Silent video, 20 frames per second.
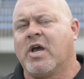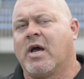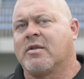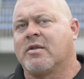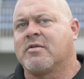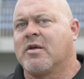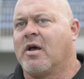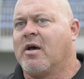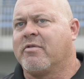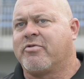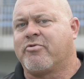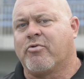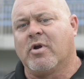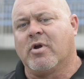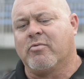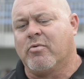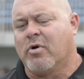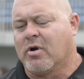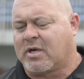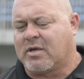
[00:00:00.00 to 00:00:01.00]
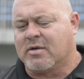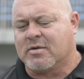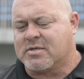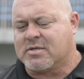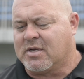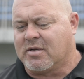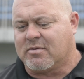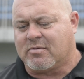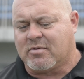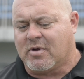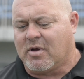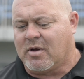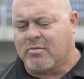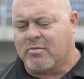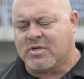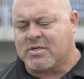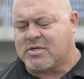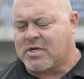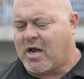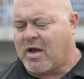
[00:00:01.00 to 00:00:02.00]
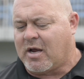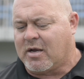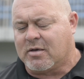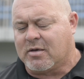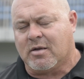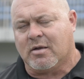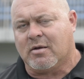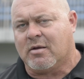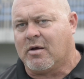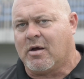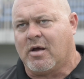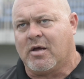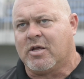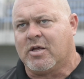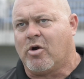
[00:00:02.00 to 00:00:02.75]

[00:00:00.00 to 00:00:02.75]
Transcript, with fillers: got uh, three rookies that uh, we signed, and, uh,